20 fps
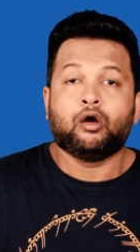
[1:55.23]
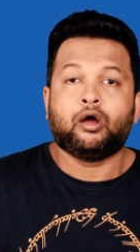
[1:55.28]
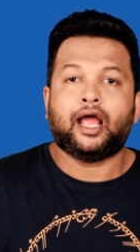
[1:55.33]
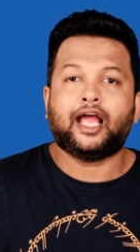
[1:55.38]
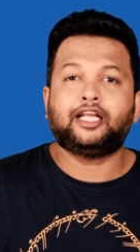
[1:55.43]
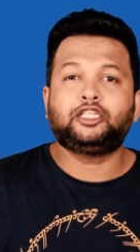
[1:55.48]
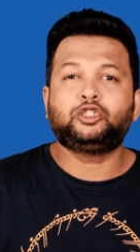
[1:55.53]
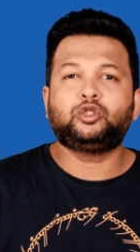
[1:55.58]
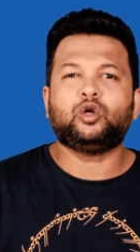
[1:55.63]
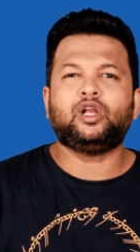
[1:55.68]

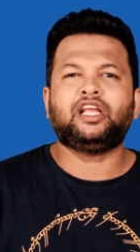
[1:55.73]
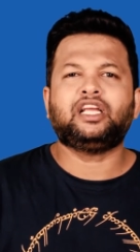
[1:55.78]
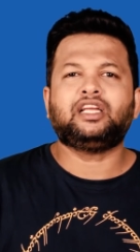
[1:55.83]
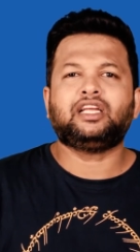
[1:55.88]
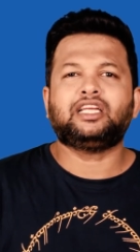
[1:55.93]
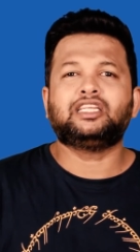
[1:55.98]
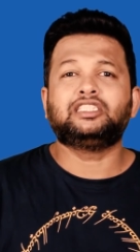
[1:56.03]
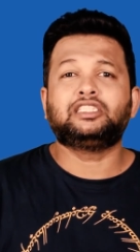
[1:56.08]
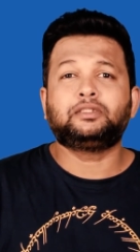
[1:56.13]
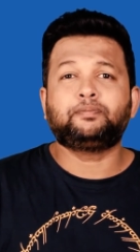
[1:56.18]

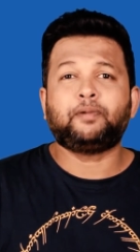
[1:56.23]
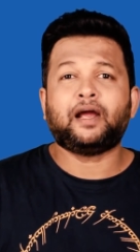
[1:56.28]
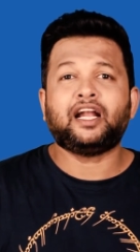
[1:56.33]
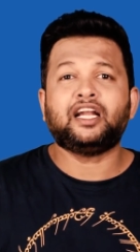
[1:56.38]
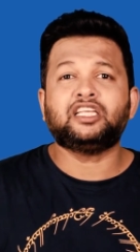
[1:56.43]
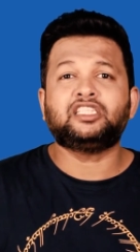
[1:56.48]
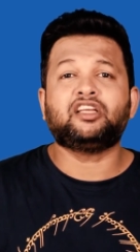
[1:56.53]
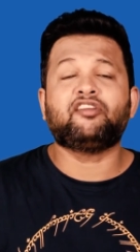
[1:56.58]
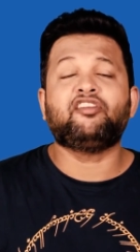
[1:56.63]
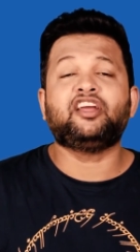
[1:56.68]
Actually, inspired
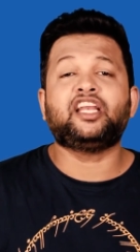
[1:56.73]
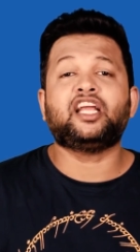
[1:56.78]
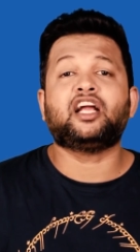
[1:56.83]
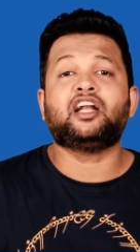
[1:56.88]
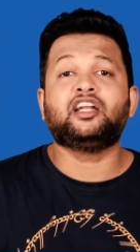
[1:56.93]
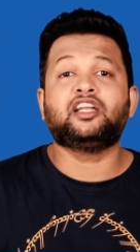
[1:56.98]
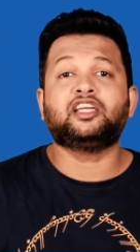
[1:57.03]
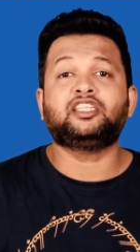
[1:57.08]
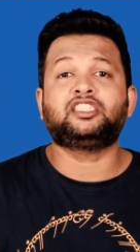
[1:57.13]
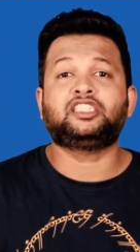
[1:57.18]
is a very
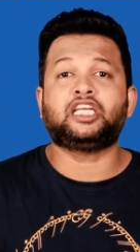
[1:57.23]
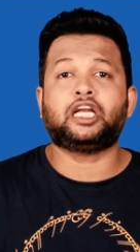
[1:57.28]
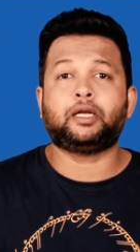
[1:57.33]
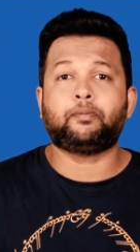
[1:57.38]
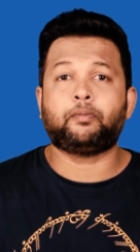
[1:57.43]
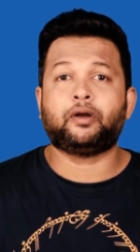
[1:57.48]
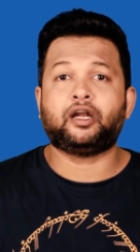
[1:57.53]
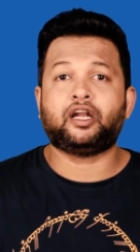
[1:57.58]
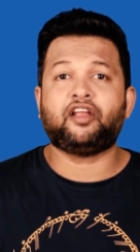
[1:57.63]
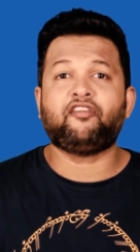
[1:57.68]

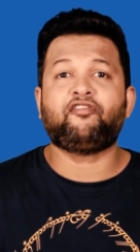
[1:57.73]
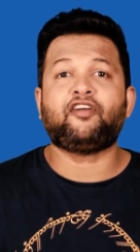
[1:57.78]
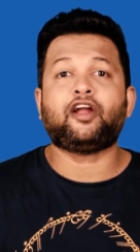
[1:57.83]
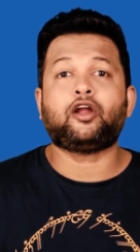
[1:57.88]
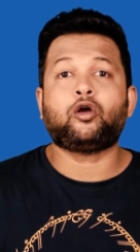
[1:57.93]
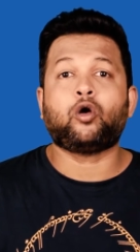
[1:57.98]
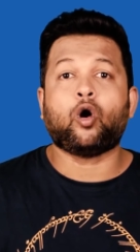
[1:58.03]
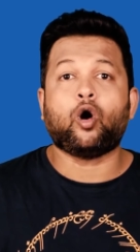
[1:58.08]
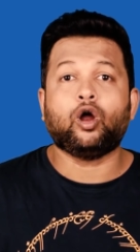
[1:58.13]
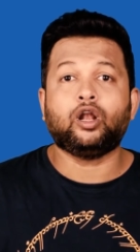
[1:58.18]
understatement. If I
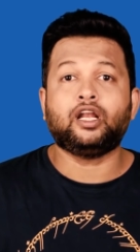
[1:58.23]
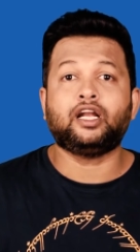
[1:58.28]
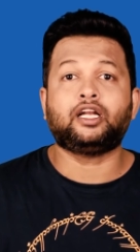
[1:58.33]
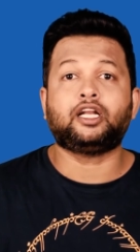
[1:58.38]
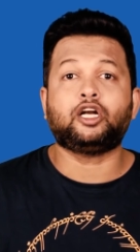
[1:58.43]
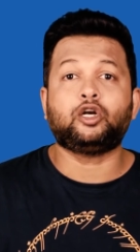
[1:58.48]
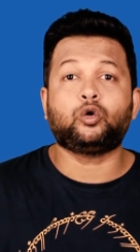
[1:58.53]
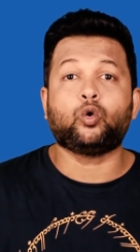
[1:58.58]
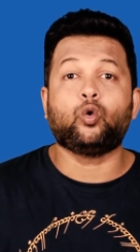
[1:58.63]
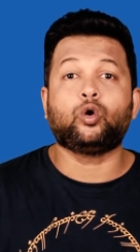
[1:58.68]
call it
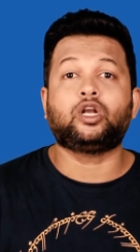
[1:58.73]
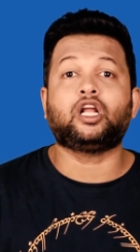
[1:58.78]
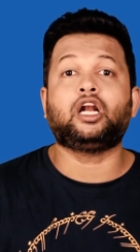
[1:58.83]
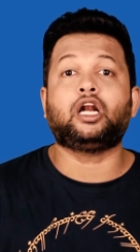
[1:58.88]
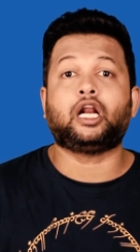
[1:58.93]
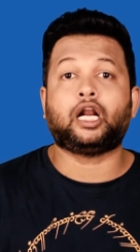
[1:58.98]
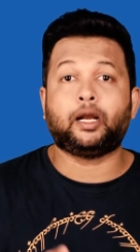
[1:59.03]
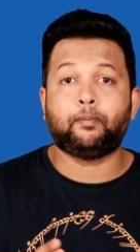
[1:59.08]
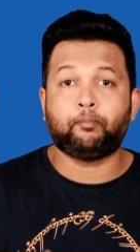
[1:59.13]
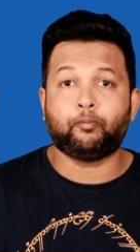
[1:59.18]
a total
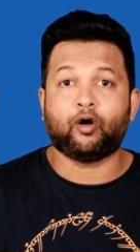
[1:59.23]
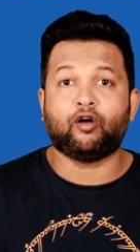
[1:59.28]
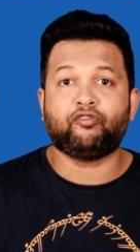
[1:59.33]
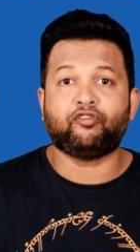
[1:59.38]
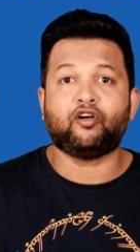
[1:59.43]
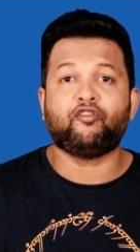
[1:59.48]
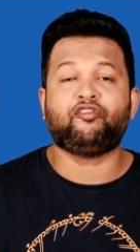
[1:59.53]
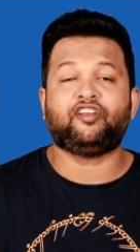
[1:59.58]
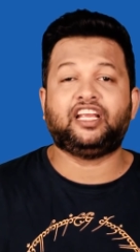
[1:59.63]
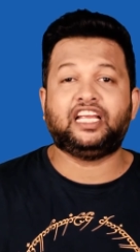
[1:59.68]
rip-off
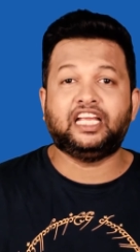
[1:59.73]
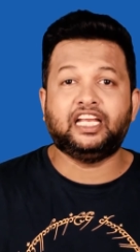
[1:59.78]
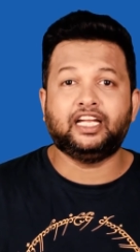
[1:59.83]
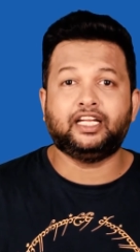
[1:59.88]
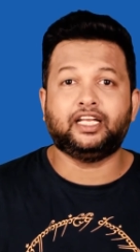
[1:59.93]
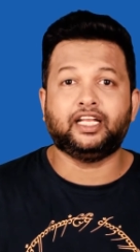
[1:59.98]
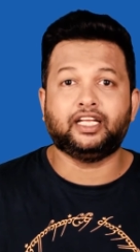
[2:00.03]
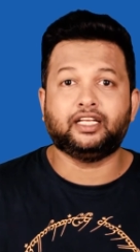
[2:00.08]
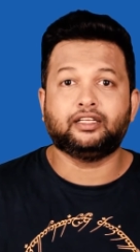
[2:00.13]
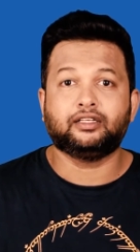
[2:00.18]
of
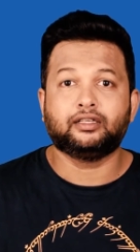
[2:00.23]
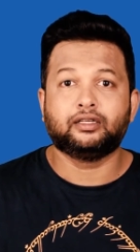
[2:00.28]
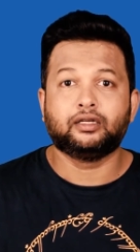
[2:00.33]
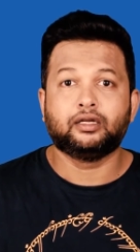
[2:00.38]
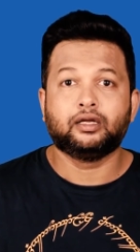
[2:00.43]
E.T.,